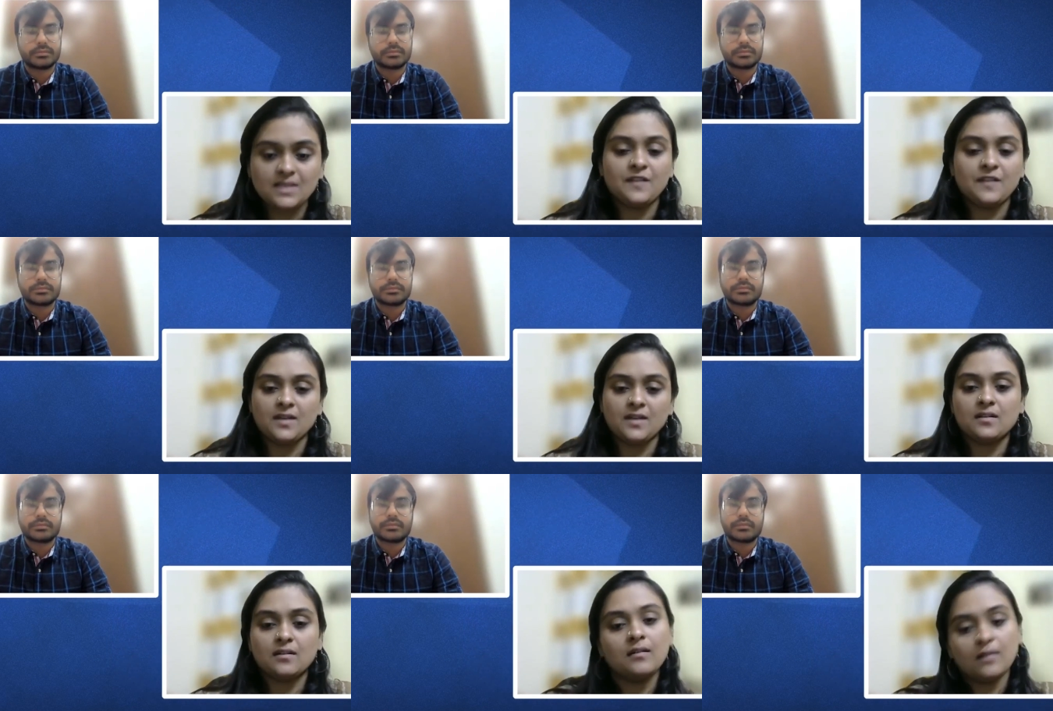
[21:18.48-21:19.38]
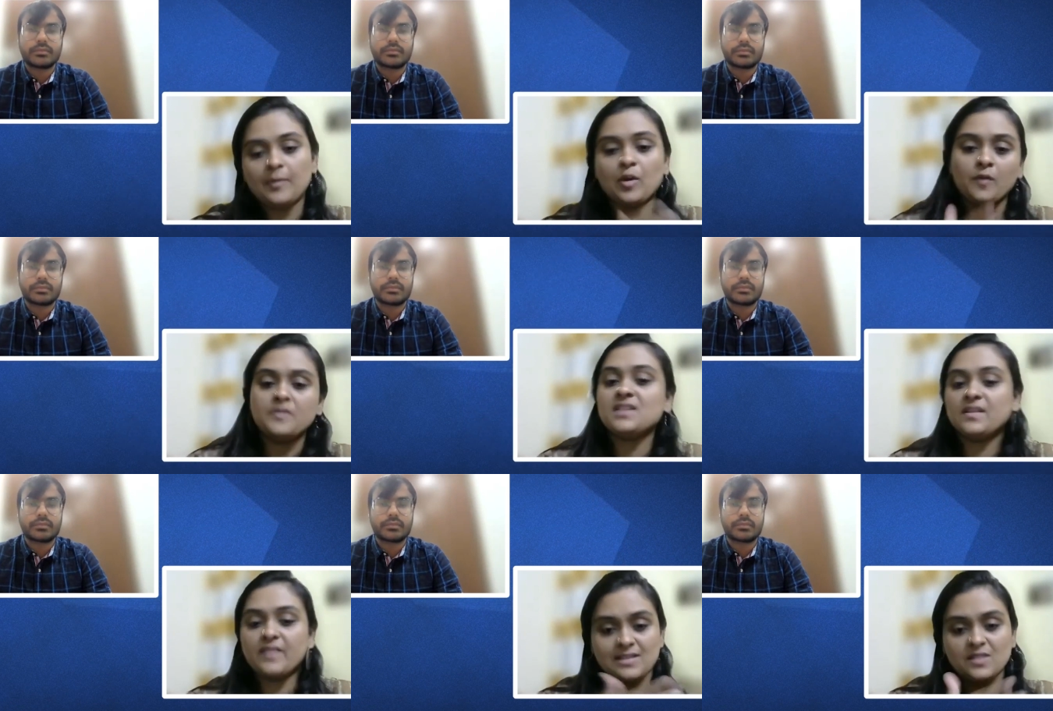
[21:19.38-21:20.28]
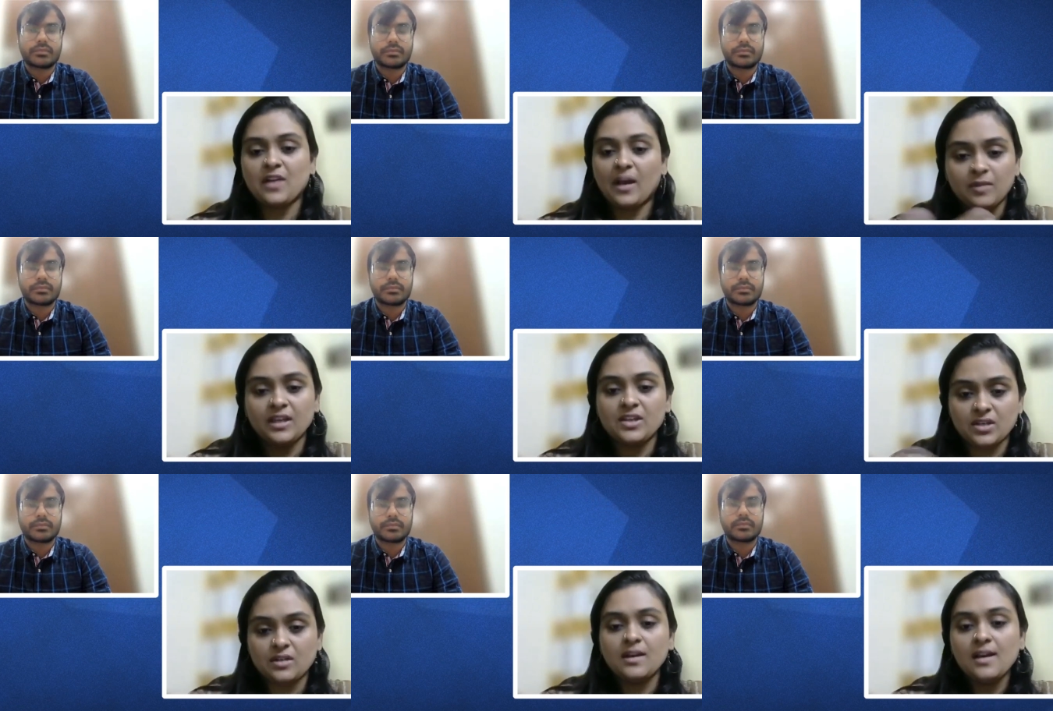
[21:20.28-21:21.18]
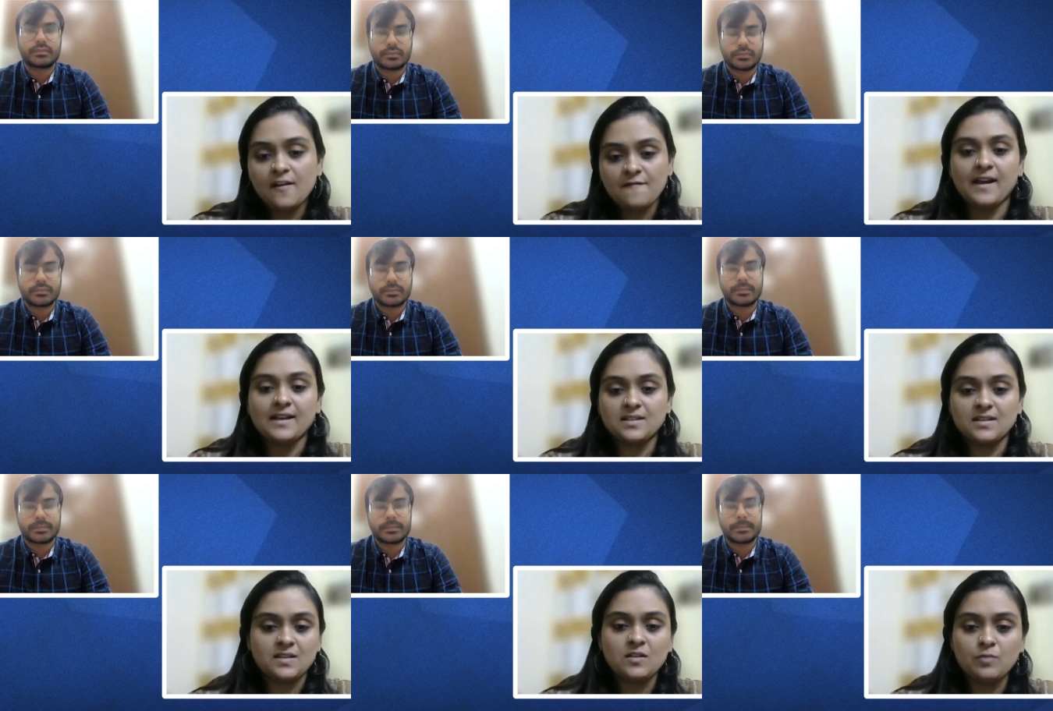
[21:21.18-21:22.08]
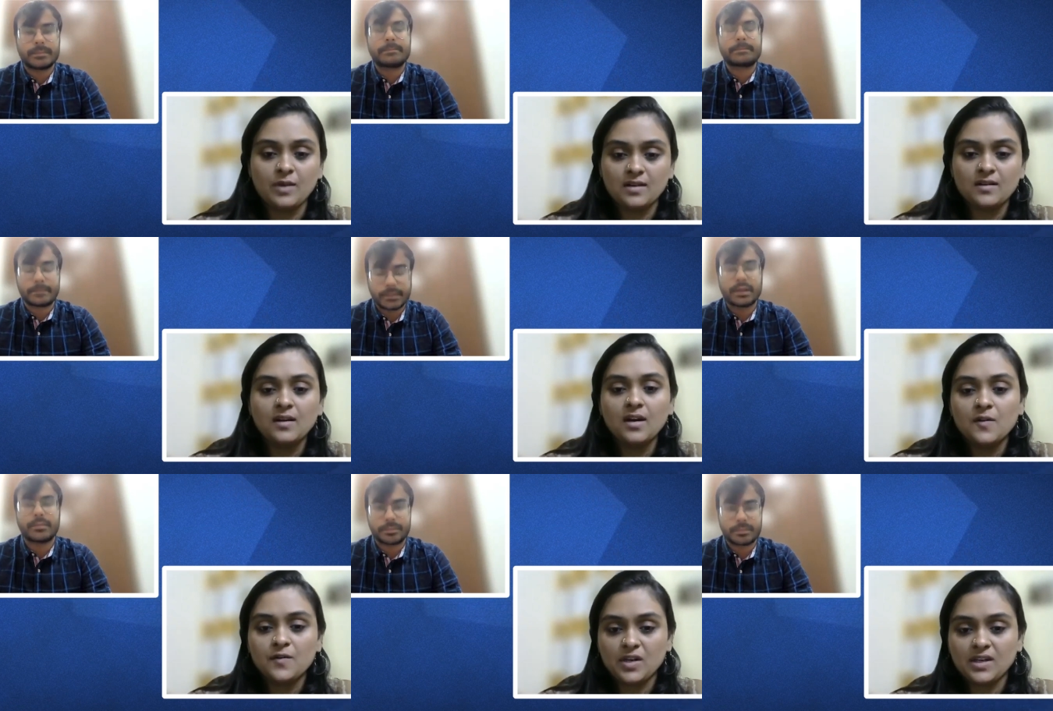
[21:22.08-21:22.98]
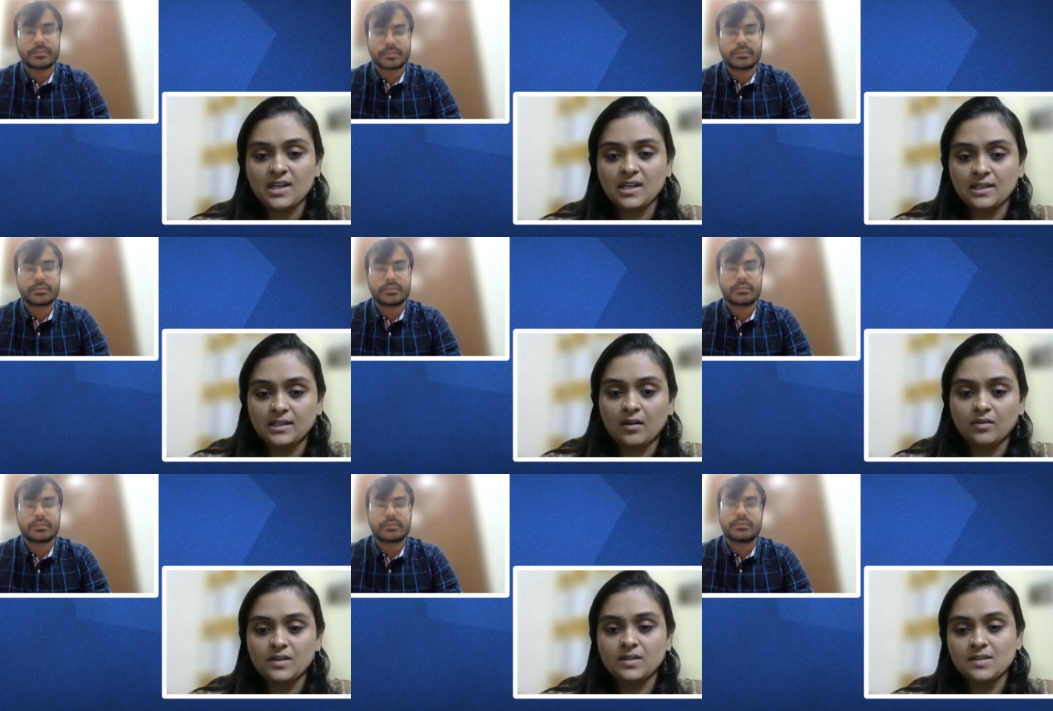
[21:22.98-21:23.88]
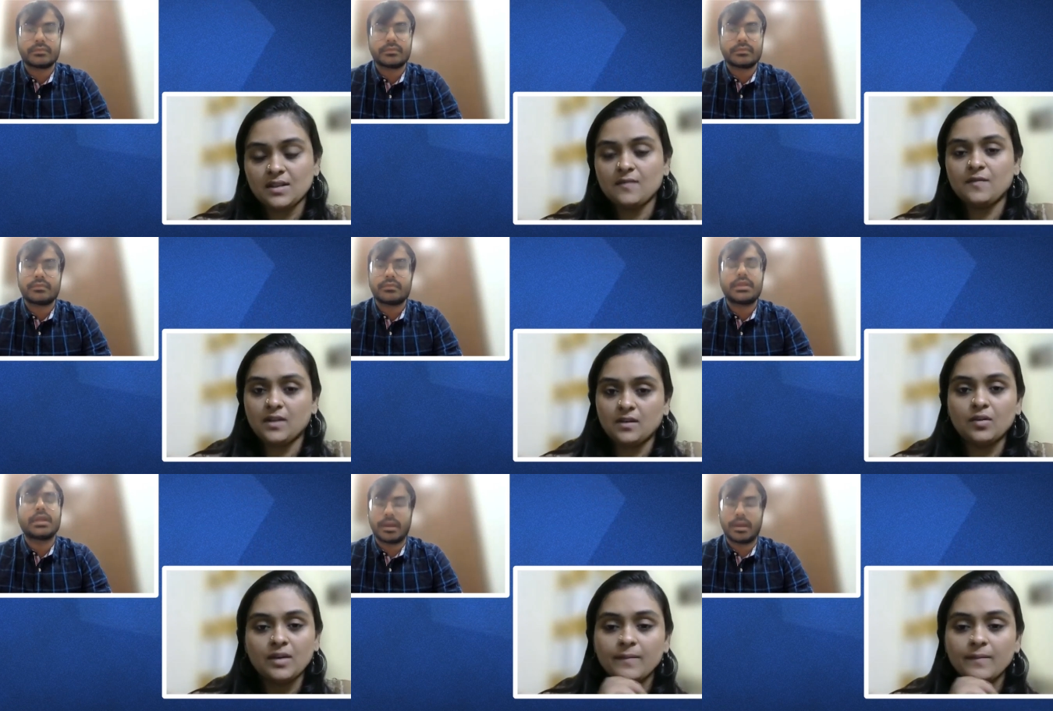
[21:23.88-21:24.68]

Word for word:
Speaker 1: significant. I mean, obviously the rest of your application factors in, but yeah. for Indiana that counted as significant. Okay.